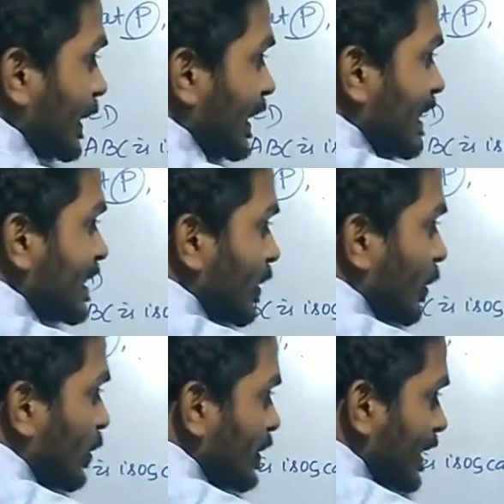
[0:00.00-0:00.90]
BD is
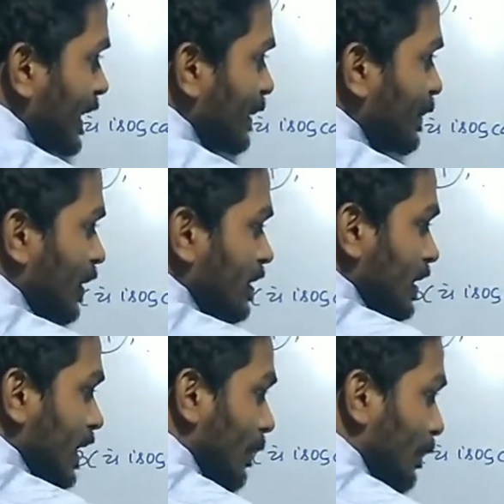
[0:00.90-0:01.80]
equal to CD,
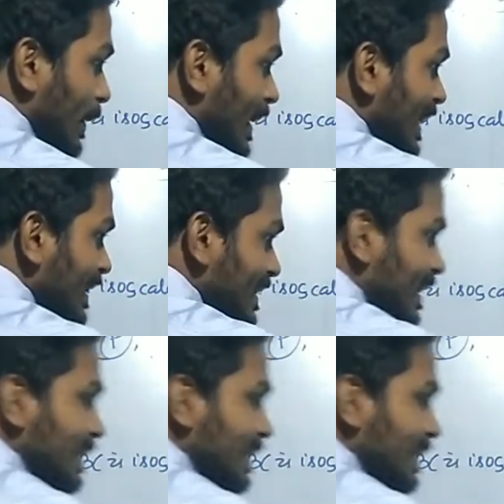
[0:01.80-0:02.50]
because BDC